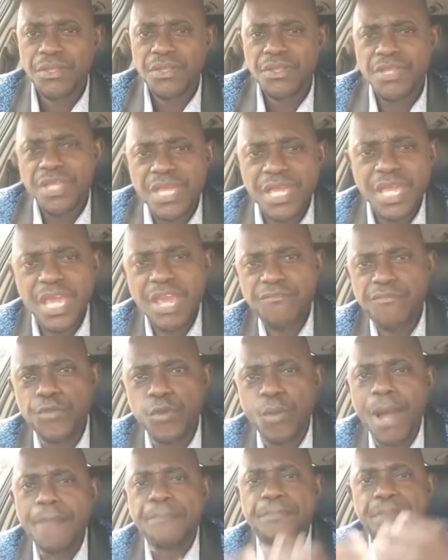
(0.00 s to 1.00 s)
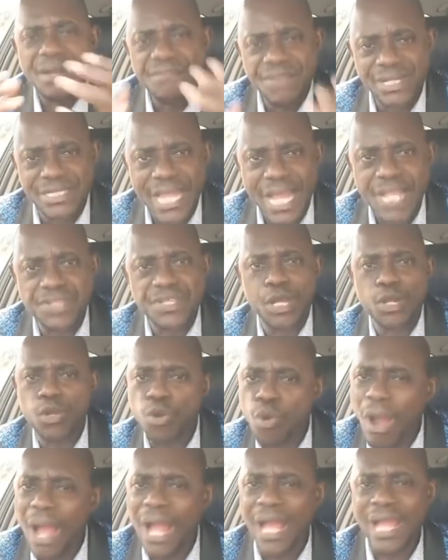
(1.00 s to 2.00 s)
If you want privatize them,
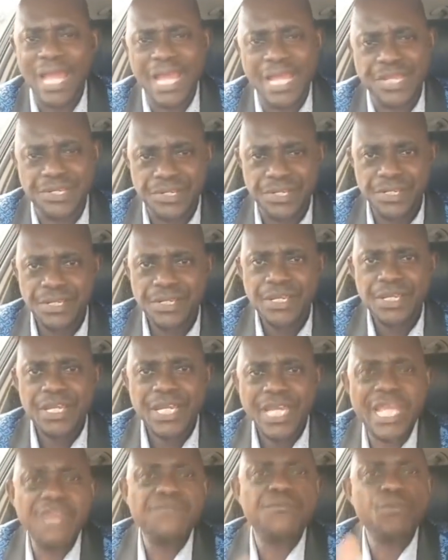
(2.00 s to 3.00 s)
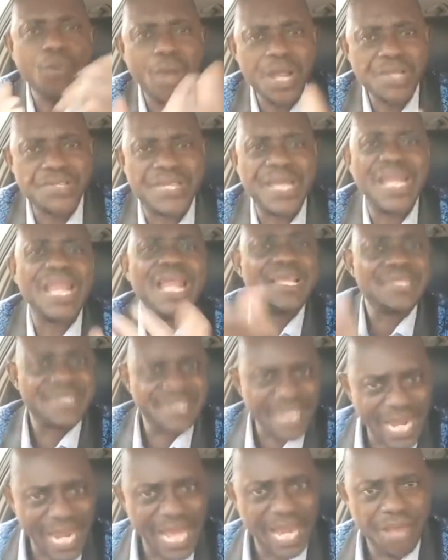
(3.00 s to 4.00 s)
go ahead. If you want sell them,
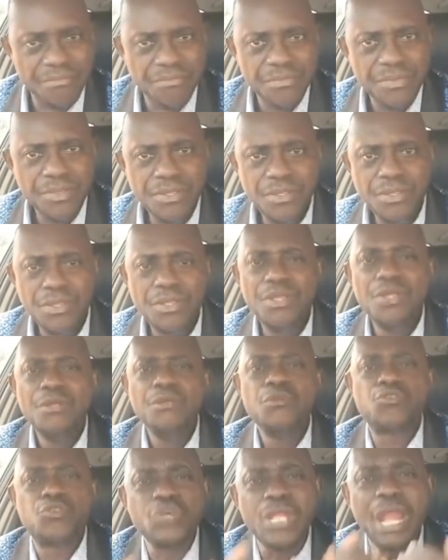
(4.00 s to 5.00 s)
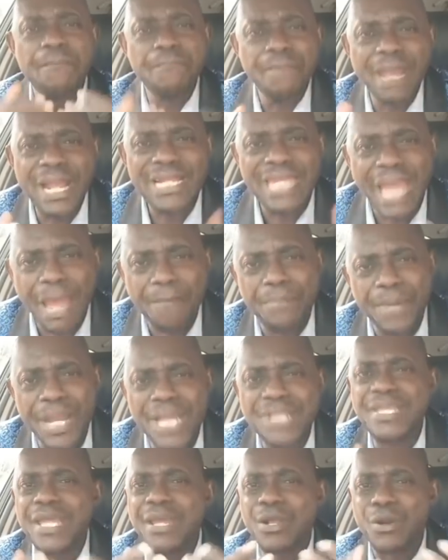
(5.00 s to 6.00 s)
sell them. So that make that
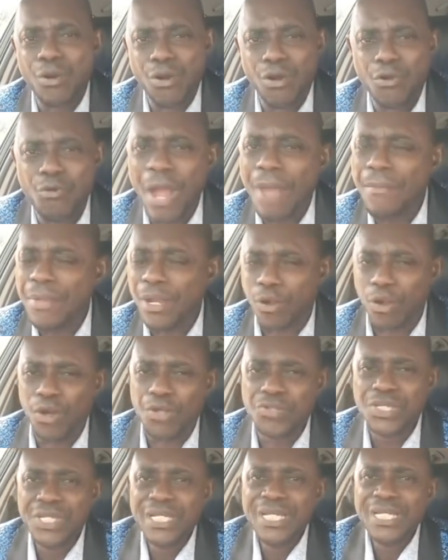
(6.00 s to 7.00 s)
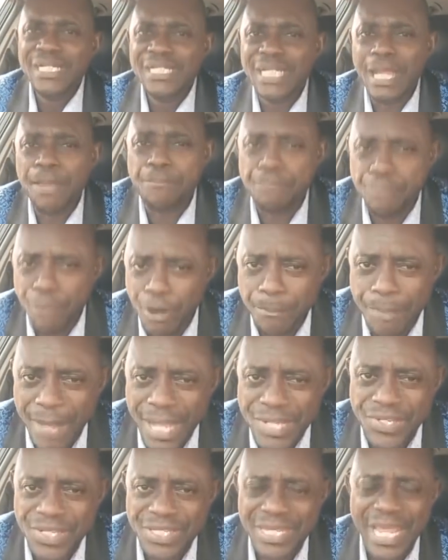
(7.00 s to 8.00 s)
place they wrong. Why? Because the
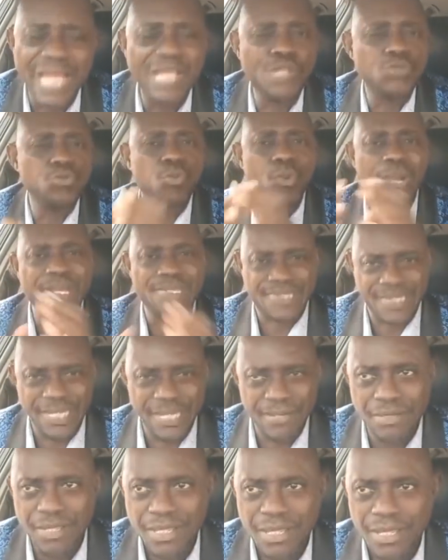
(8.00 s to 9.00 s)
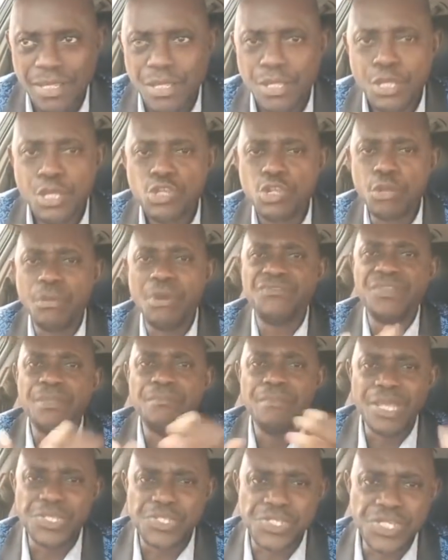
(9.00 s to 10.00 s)
property there is wasting. Some of the
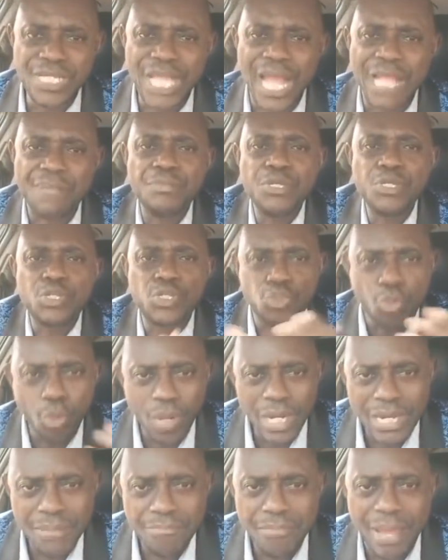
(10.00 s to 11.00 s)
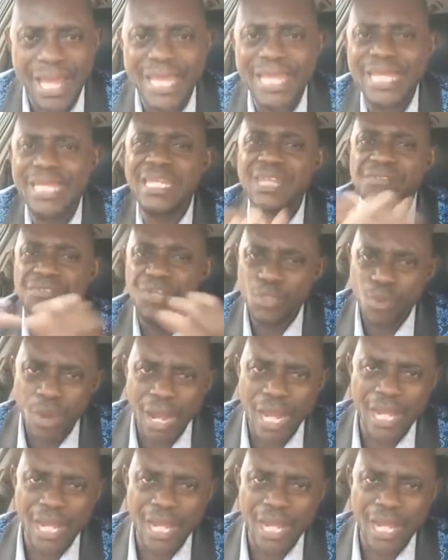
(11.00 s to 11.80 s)
machines have been stolen by individuals.